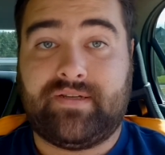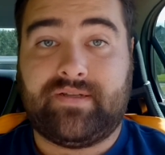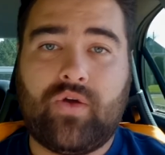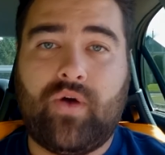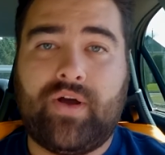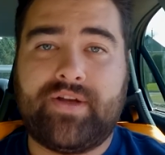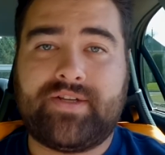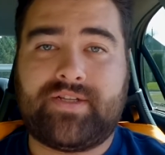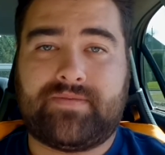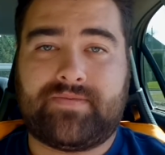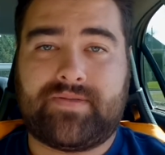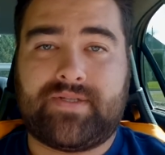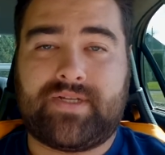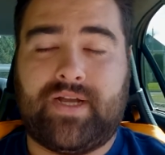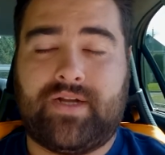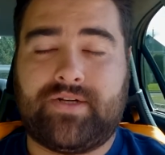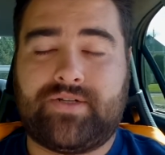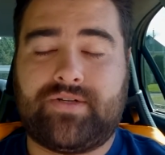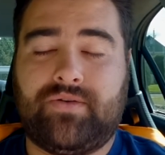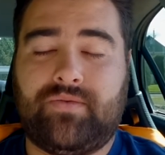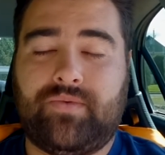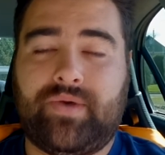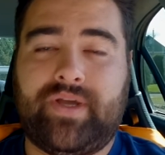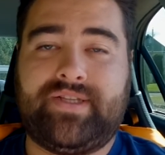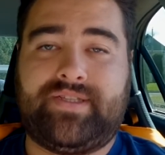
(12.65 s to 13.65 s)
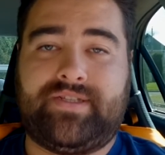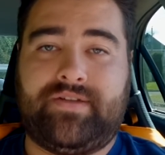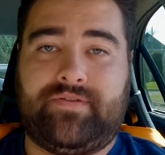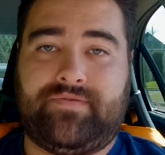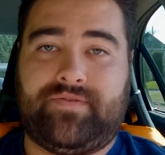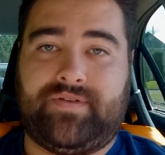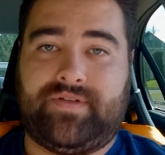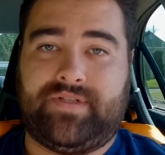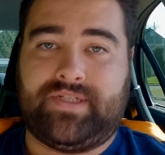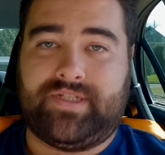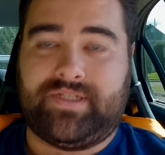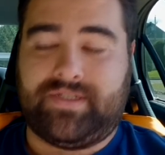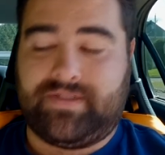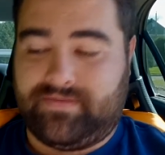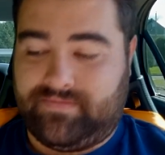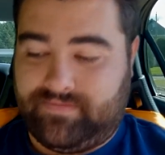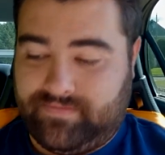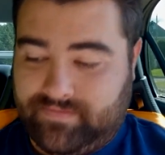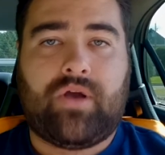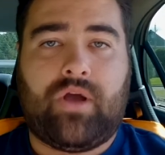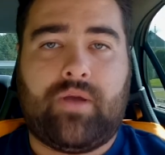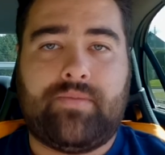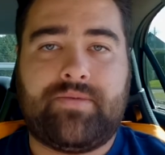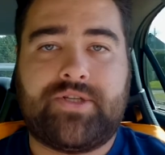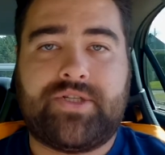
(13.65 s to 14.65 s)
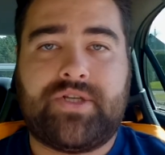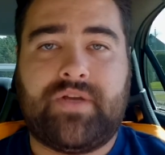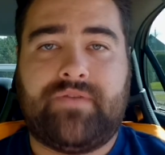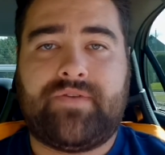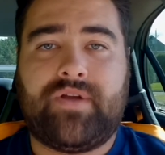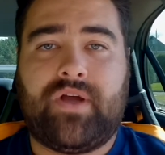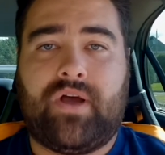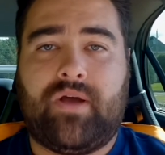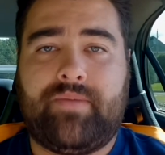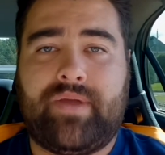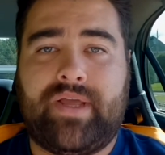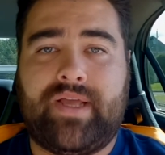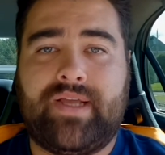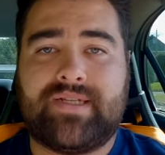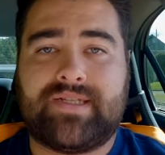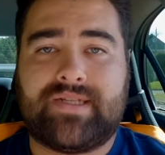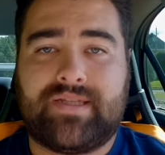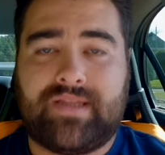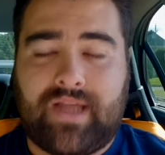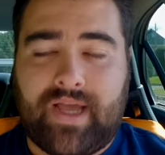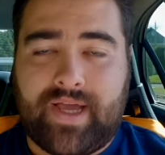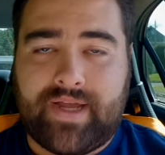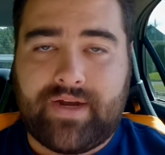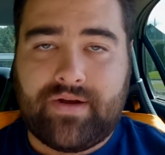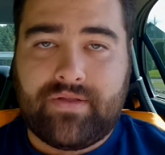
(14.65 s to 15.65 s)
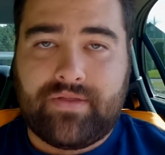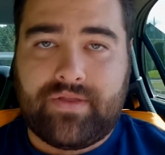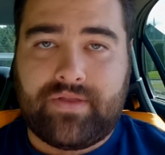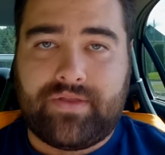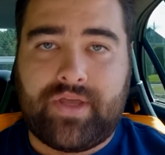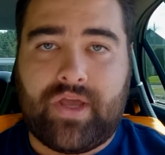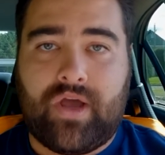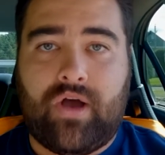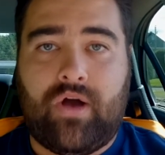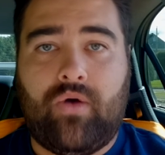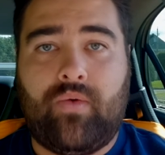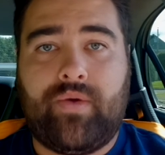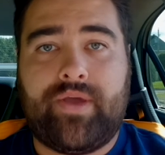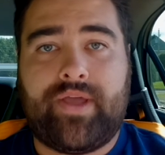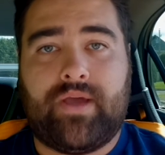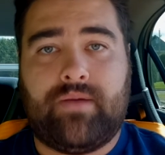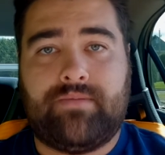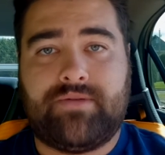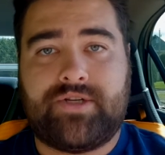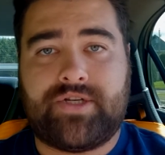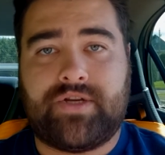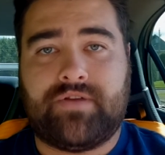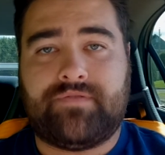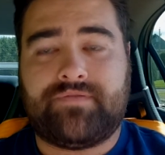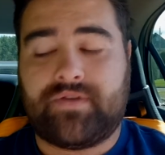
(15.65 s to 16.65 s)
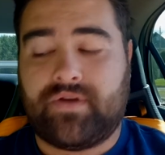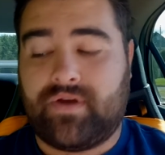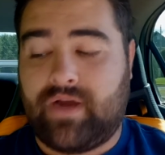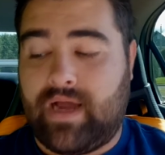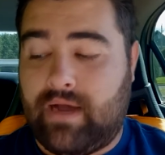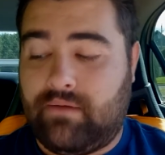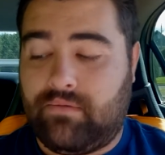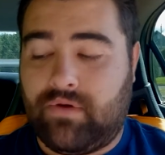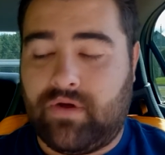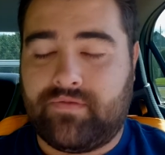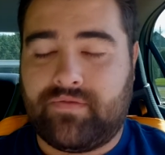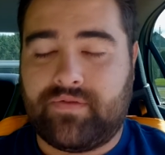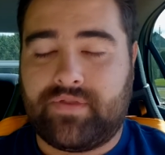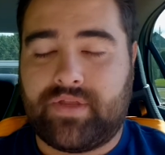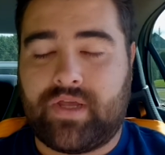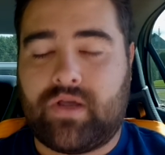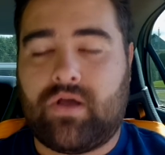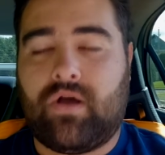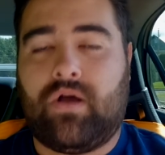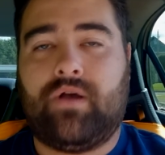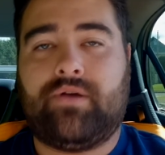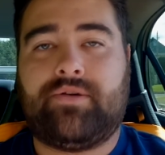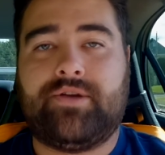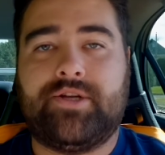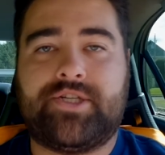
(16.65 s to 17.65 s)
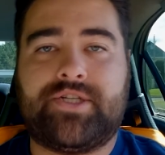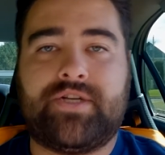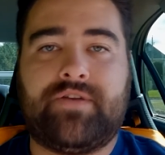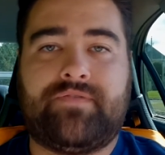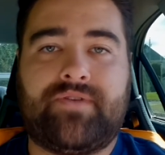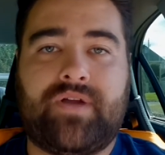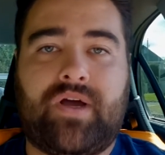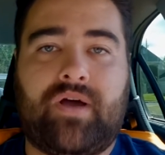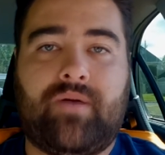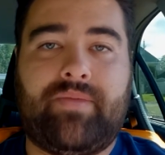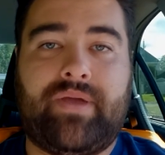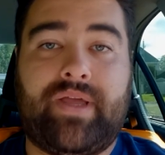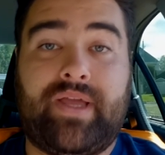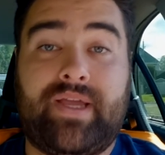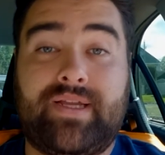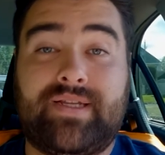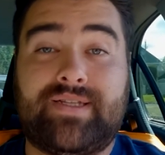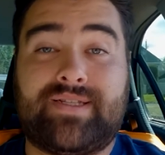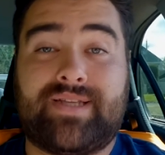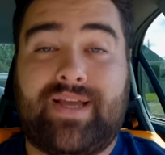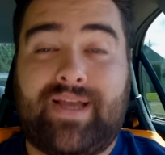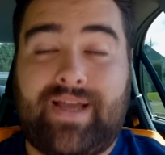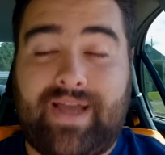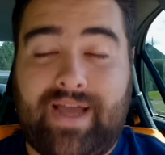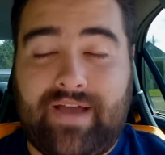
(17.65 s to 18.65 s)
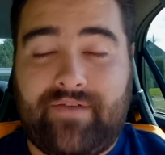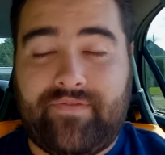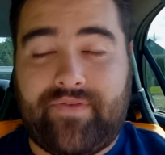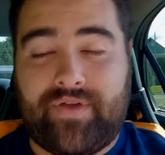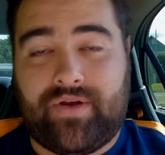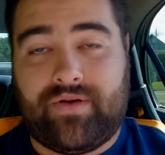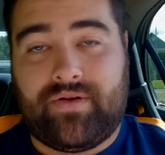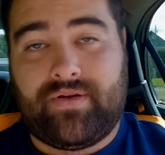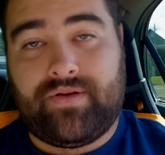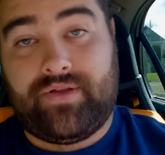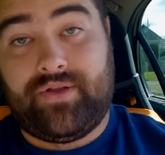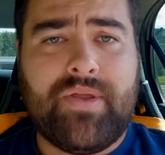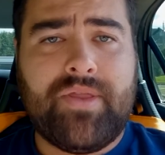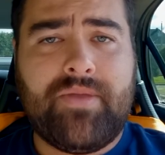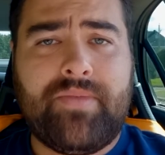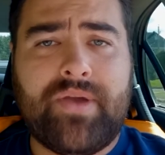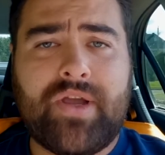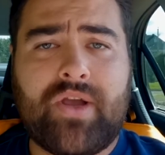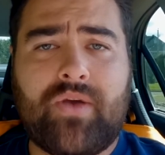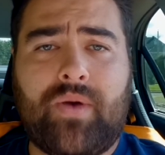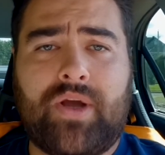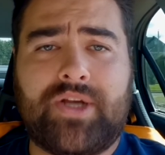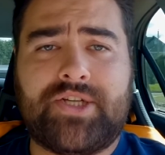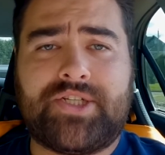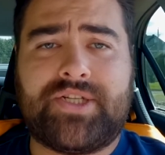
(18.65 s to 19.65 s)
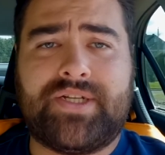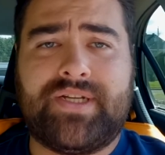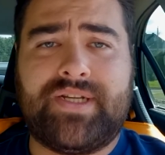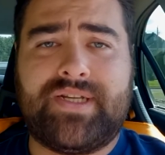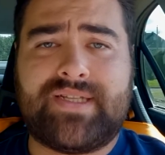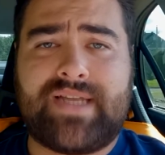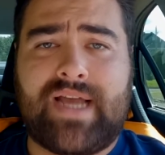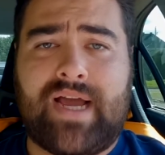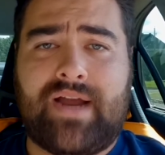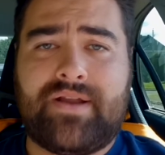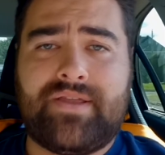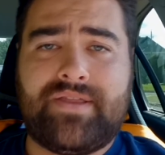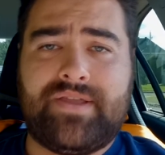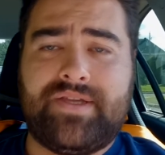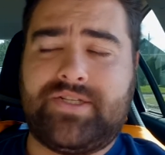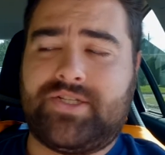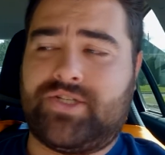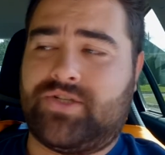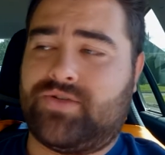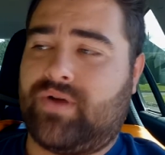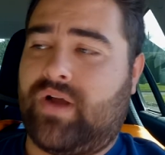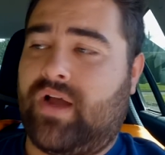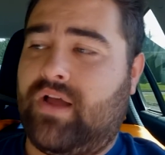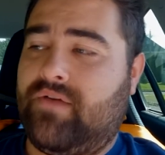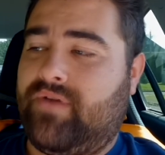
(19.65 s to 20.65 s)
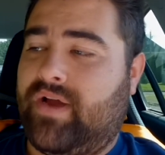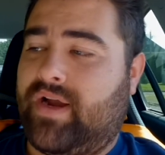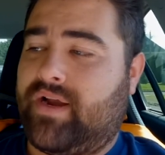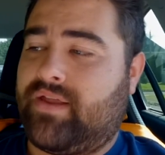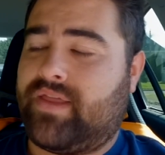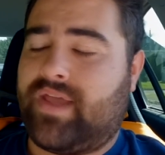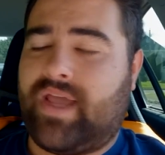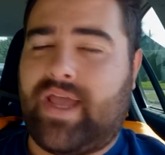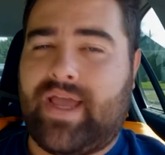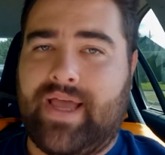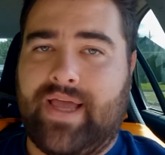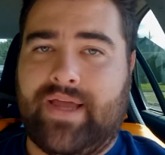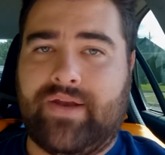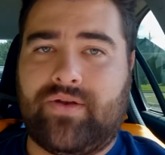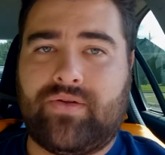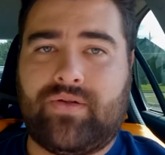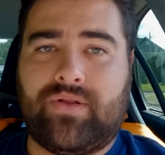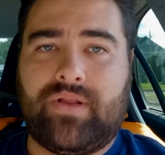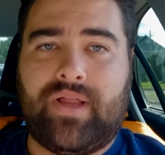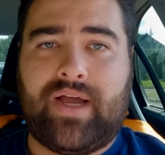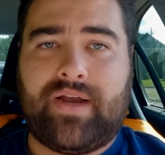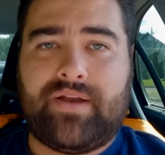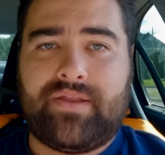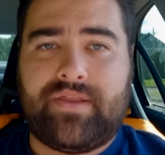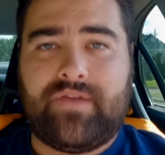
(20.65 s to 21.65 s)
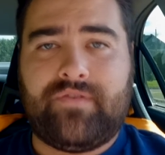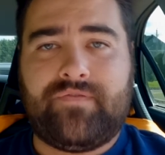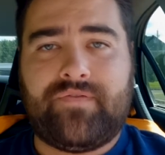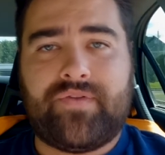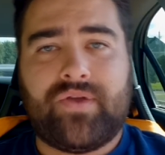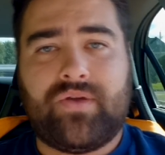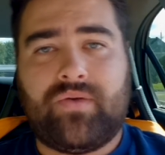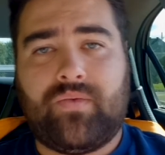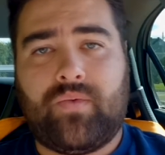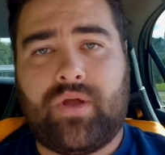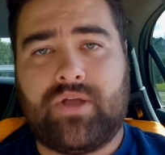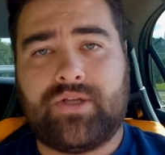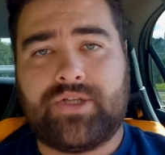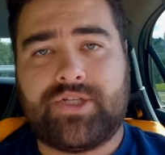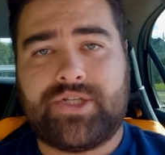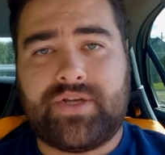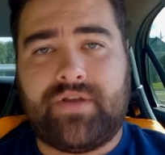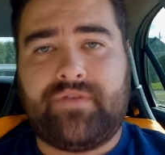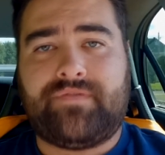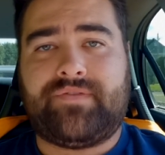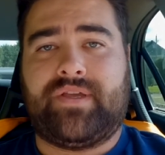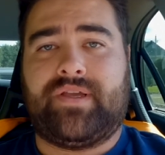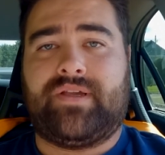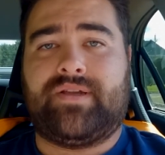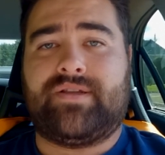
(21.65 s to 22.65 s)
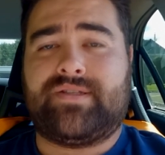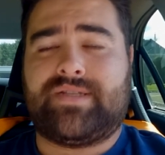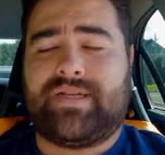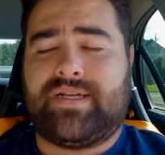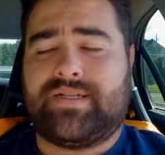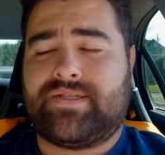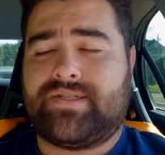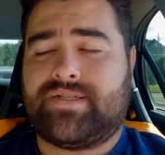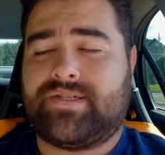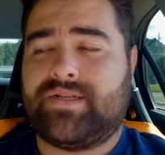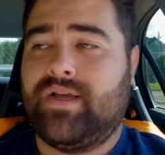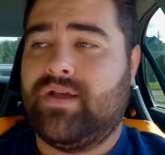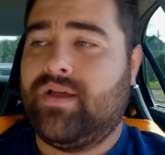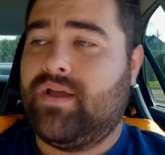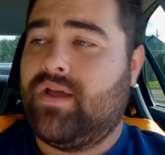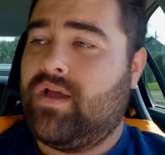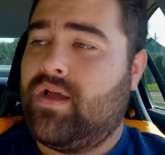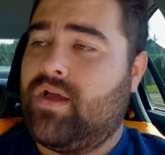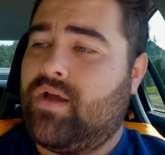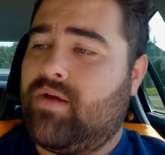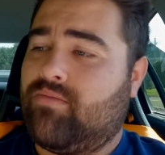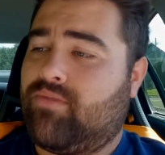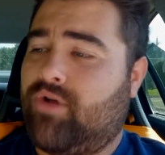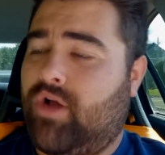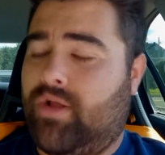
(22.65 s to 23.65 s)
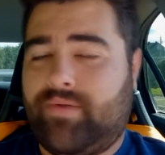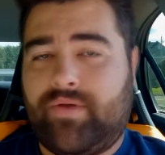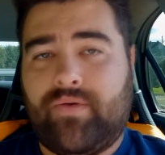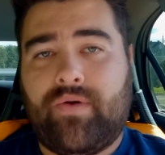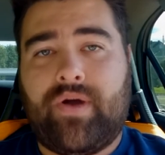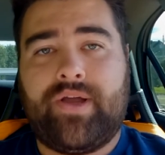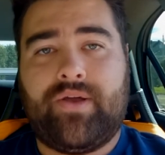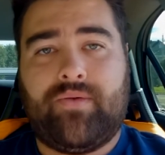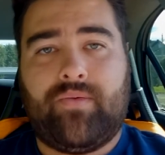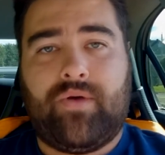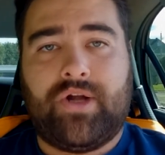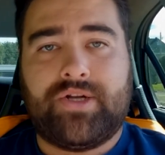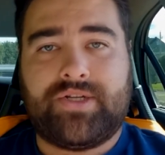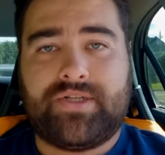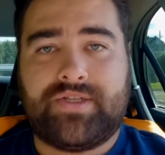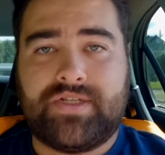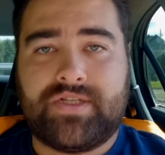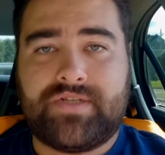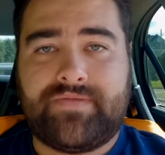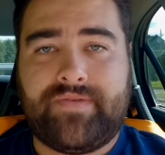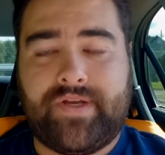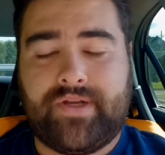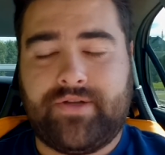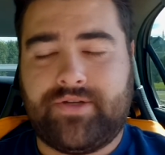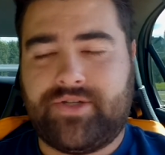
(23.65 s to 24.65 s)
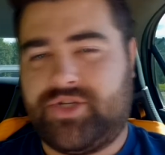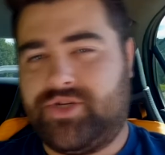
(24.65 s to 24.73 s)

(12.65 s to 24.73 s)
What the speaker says: Quite a substantial weight difference. The carbon shift knob is lighter than the OEM shifter, however the concrete shift knob is heavier. But the big question is, how do these drive? How do they handle? How do they feel while shifting? Because that's probably why you're watching this video.